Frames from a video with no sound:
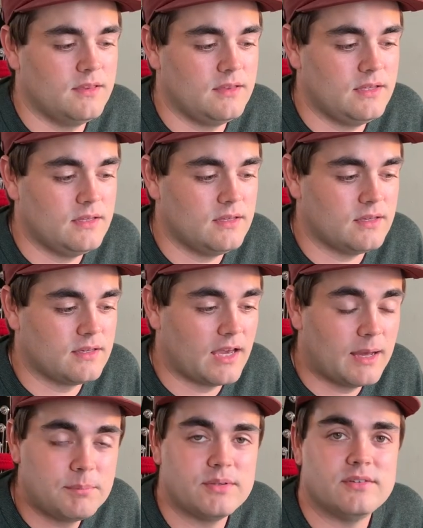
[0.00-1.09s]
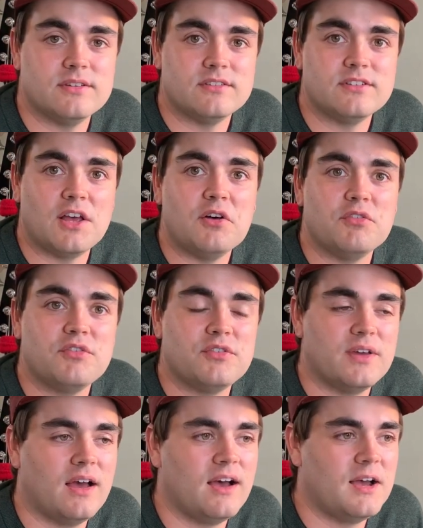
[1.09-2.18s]
The campus
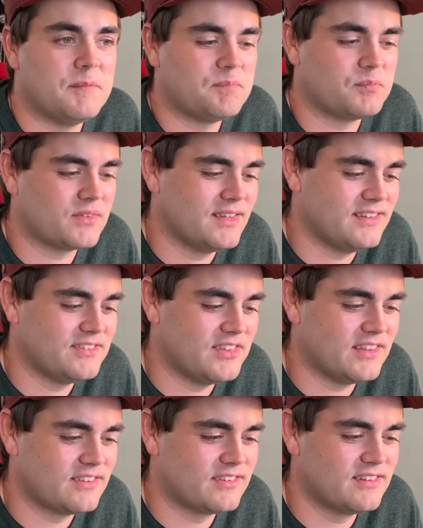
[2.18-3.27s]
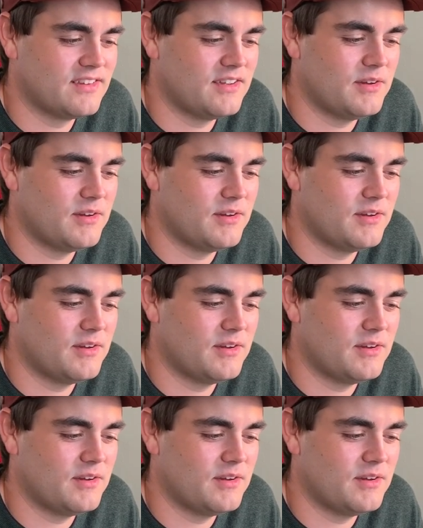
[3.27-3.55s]
itself um, is this